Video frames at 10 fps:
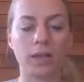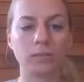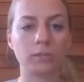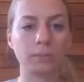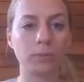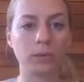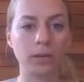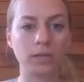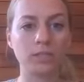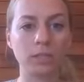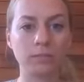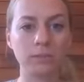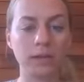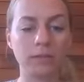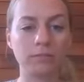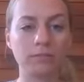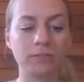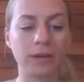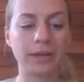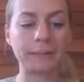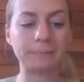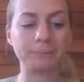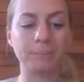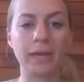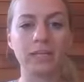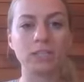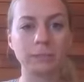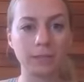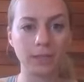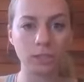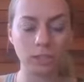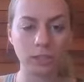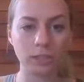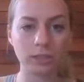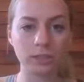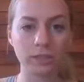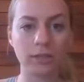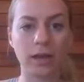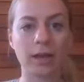support in terms of managing blood sugars,